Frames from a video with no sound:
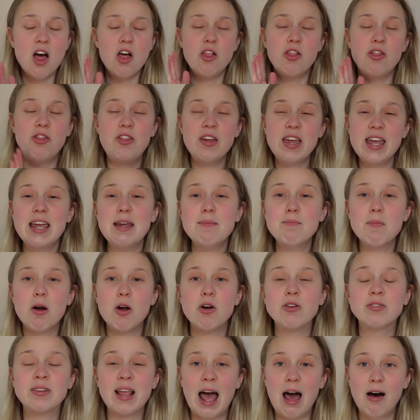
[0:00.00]
the
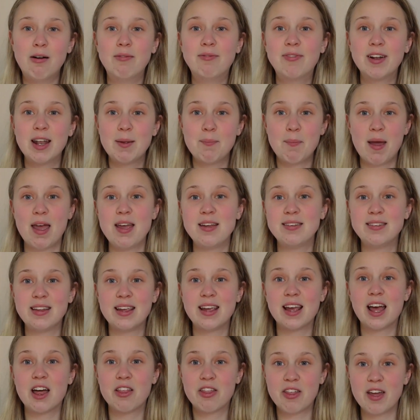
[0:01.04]
most helpful,
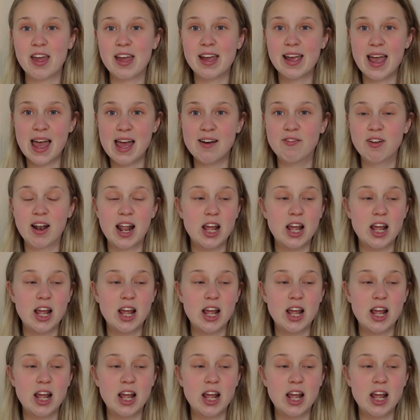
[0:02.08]
amazing thing ever.